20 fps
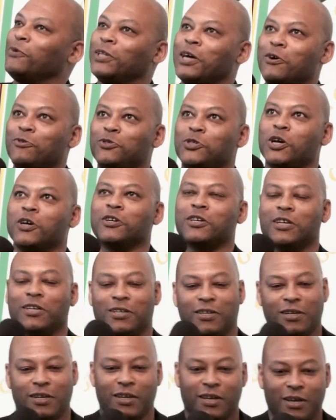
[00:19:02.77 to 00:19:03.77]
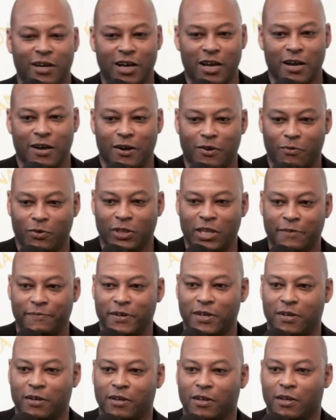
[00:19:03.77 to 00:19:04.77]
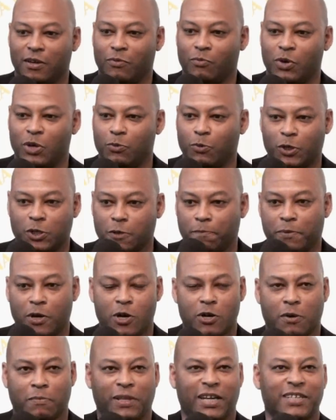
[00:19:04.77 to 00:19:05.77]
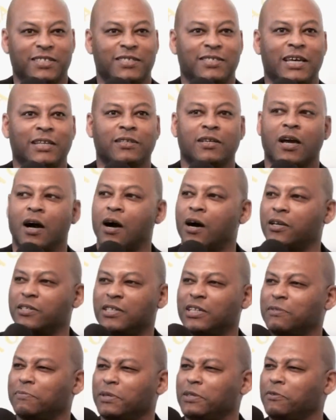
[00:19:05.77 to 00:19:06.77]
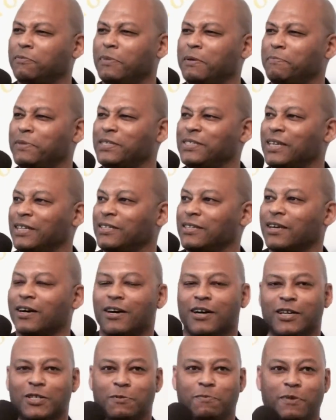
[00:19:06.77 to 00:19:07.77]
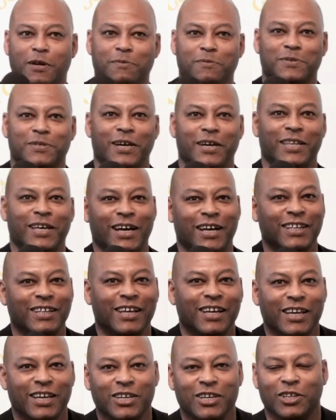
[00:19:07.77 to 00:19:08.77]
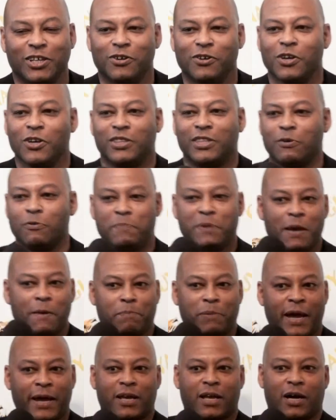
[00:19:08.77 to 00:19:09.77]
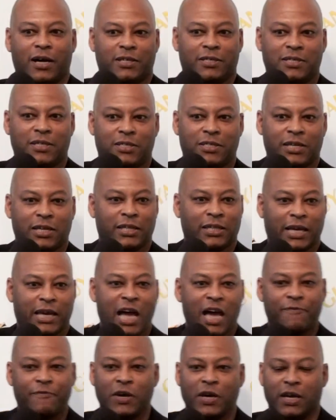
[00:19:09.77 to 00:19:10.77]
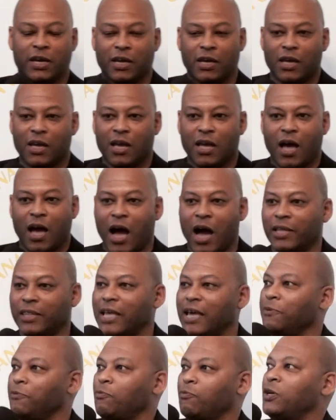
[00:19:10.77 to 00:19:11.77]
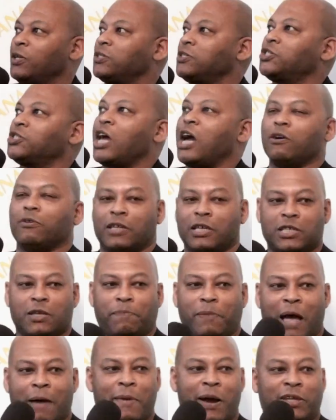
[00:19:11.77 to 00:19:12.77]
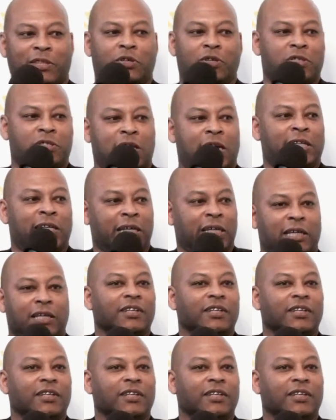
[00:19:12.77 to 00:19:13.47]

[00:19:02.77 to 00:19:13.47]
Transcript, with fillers: when I was younger, uh, Whenever we'd watch a program like Z cars, anybody remember Z cars? Yes. Programs like that. You know, there'd be a black guy sitting in the cafe and we'd shout, there's a black man on the telly!